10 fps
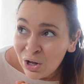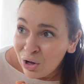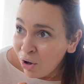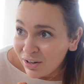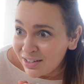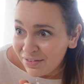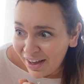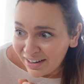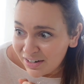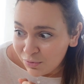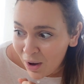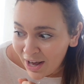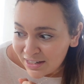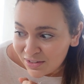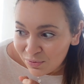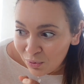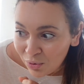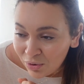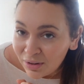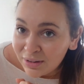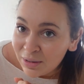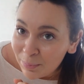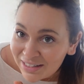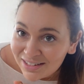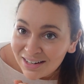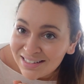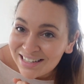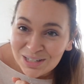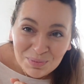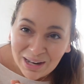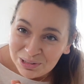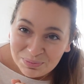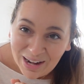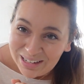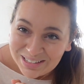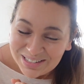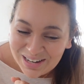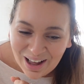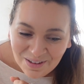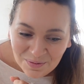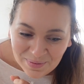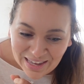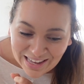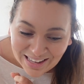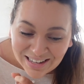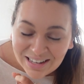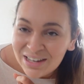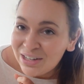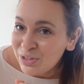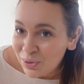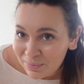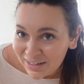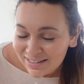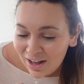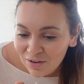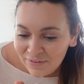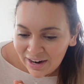cost effective wise for the business, it's much better just to have me do it myself.